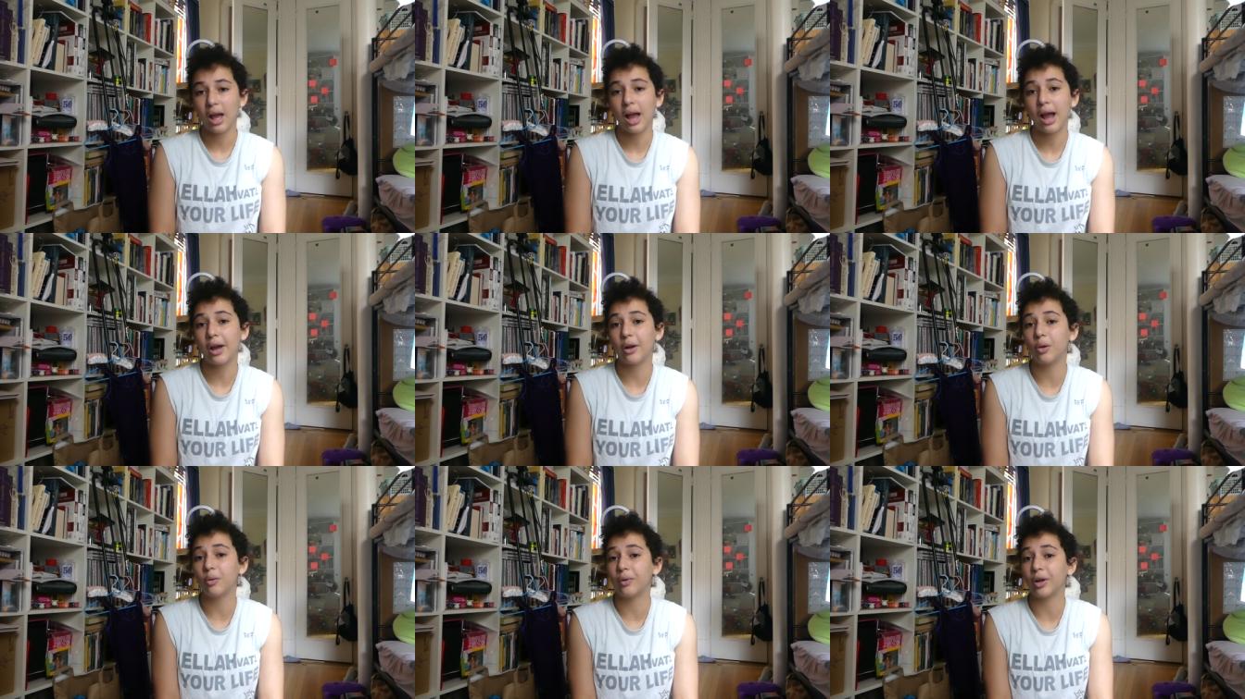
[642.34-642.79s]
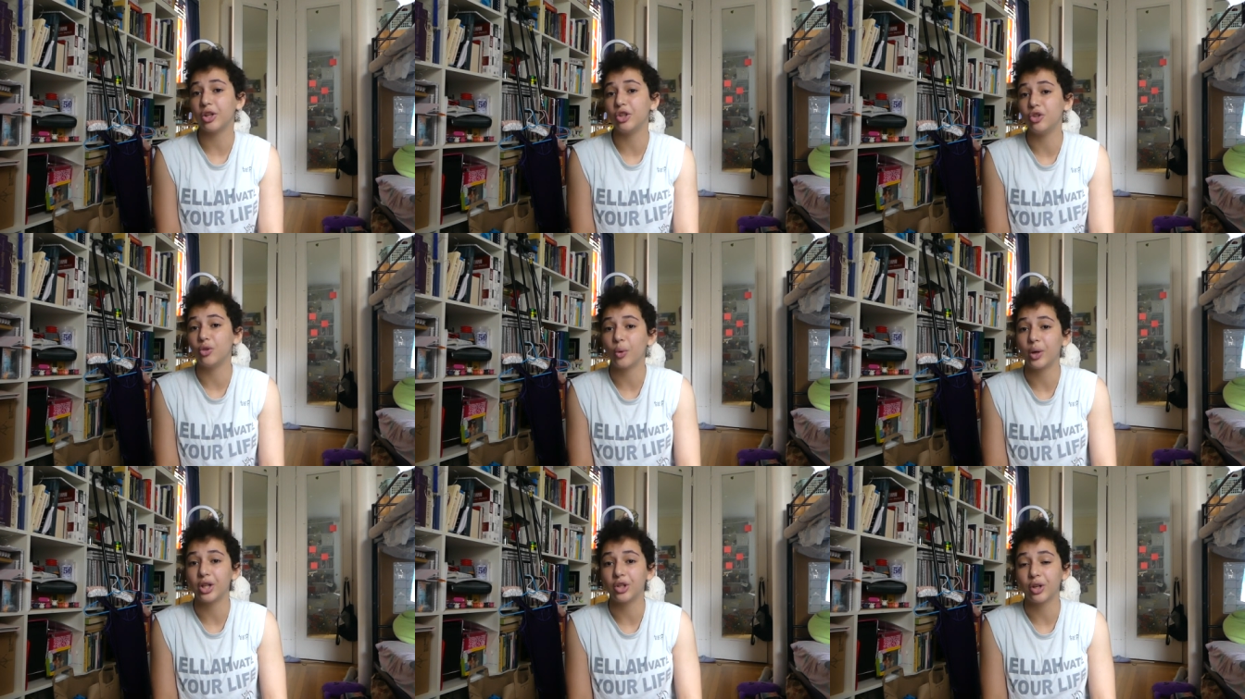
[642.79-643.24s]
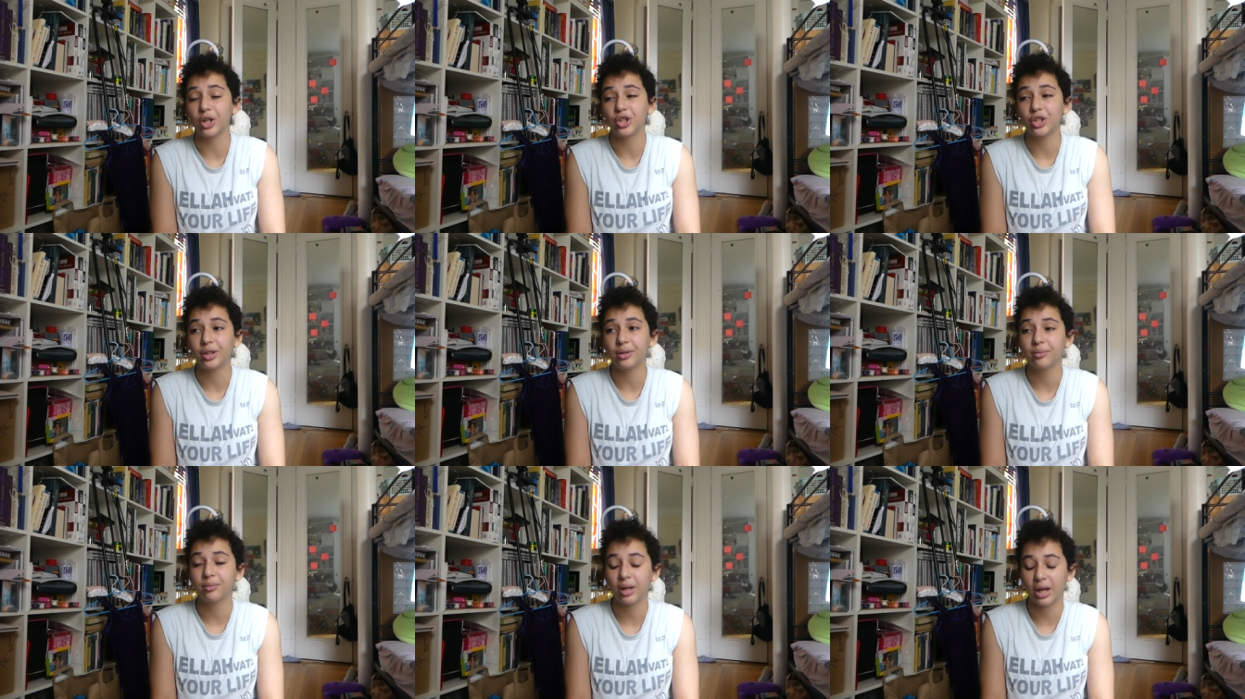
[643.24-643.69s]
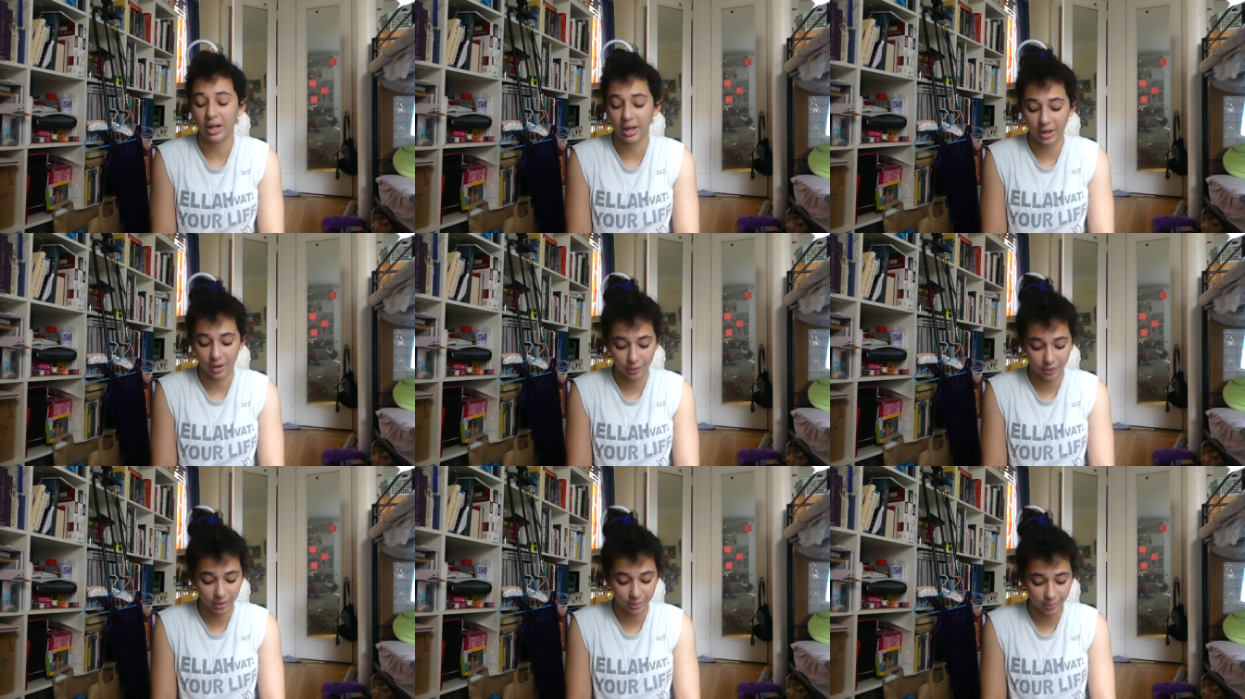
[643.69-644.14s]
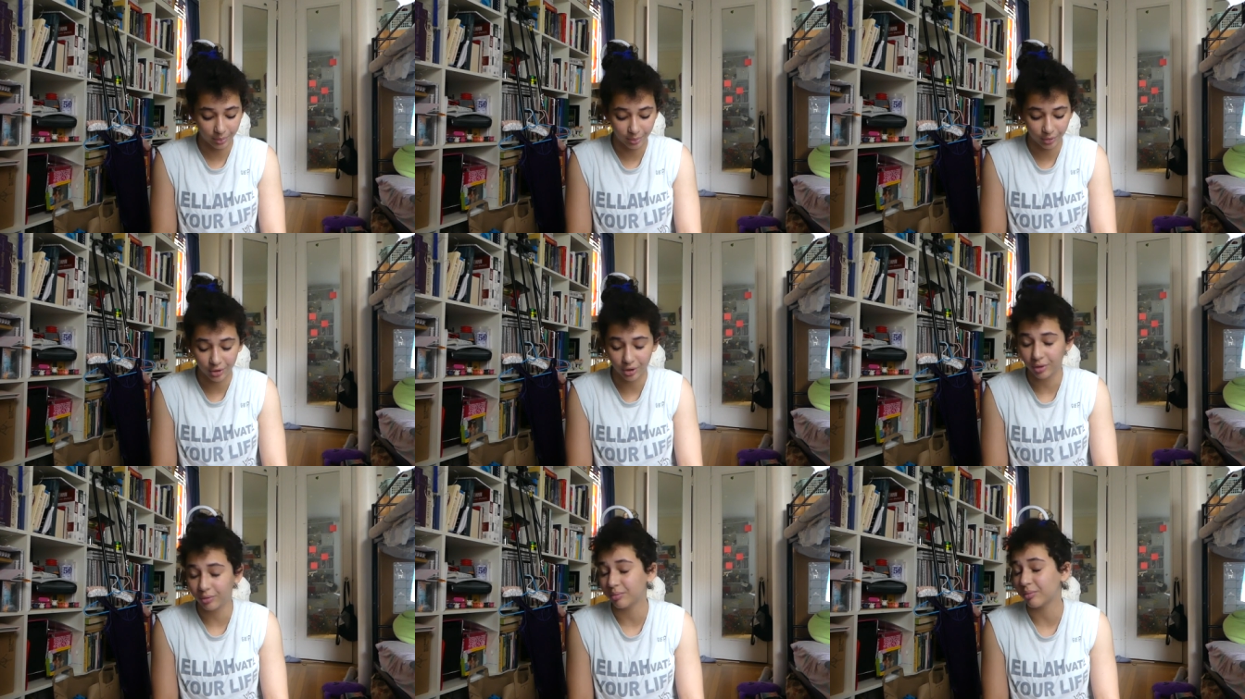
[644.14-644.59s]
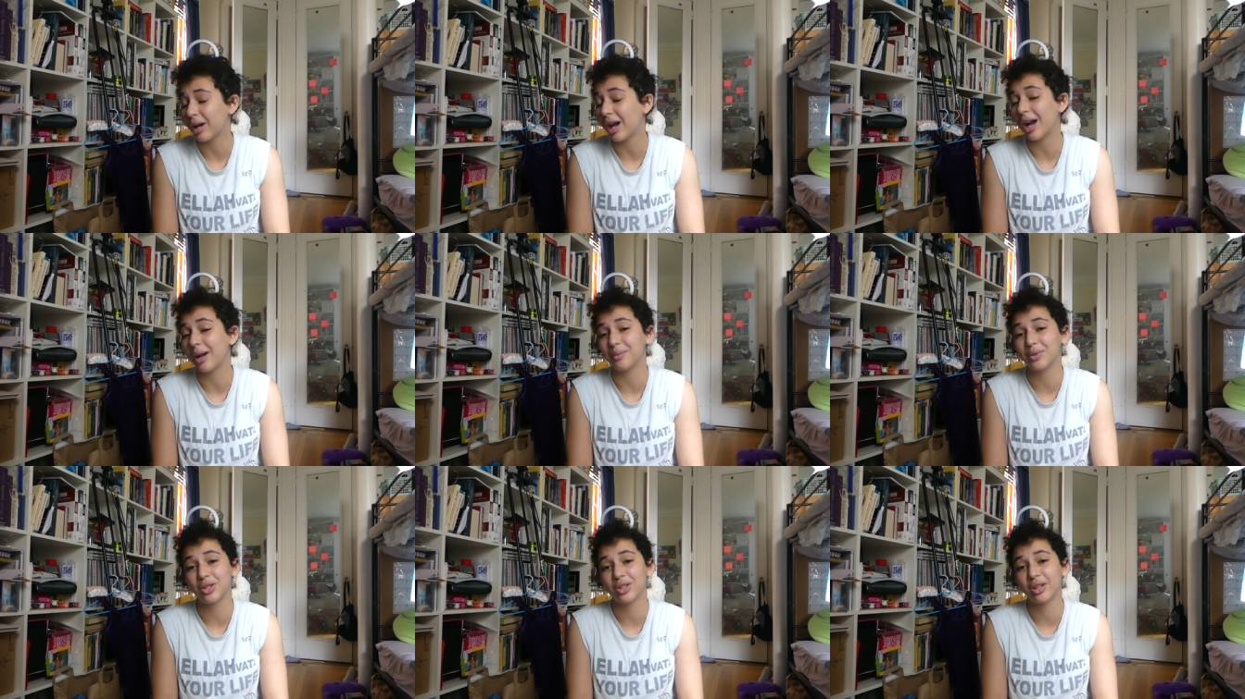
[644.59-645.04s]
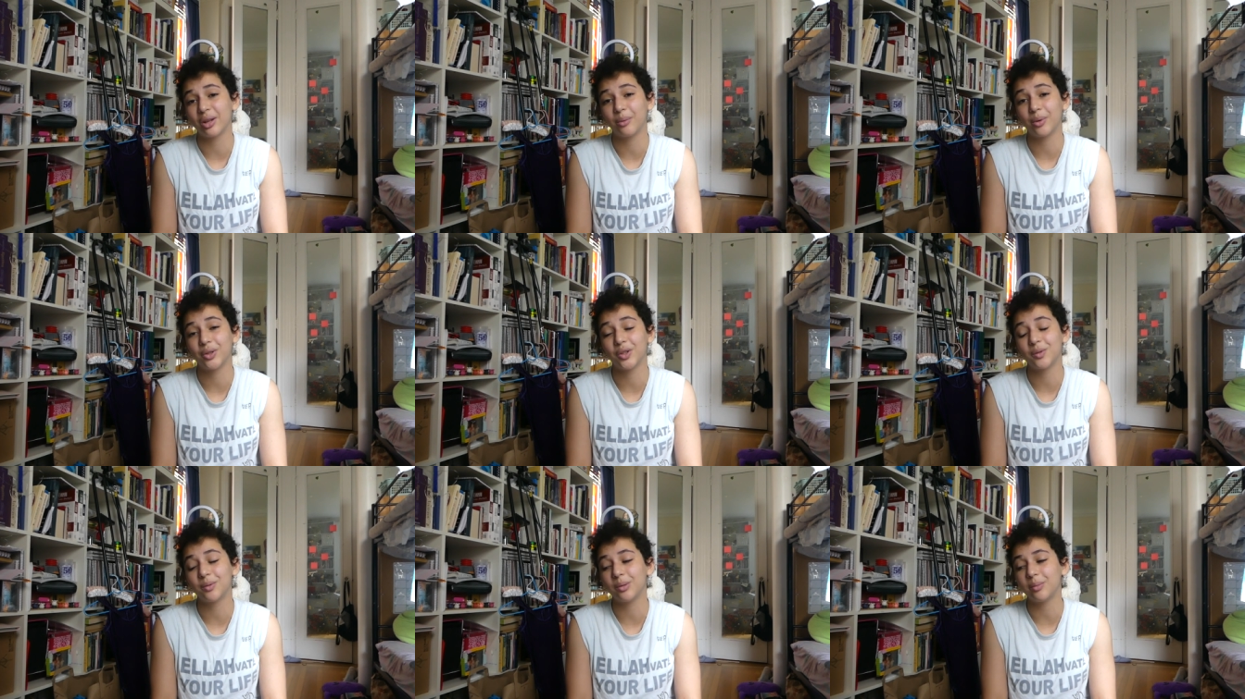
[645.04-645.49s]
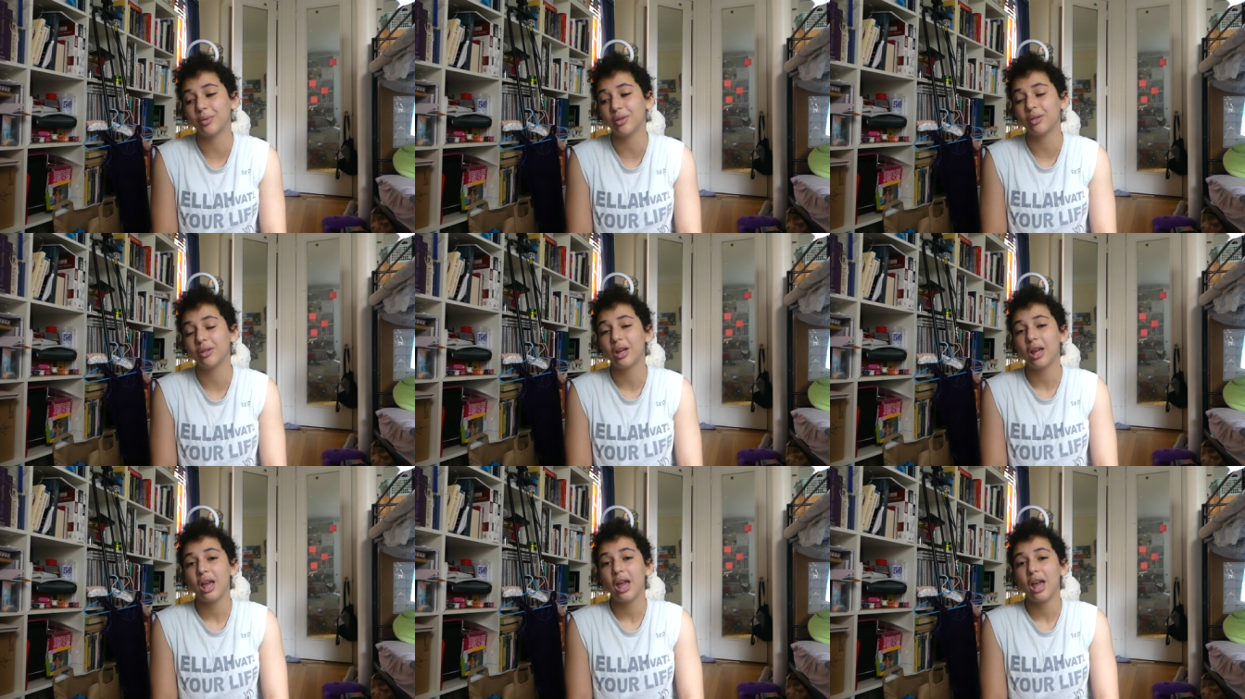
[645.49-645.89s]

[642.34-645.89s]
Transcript: I don't find joy in stretching, and I know some people do. I'm just not one of those people.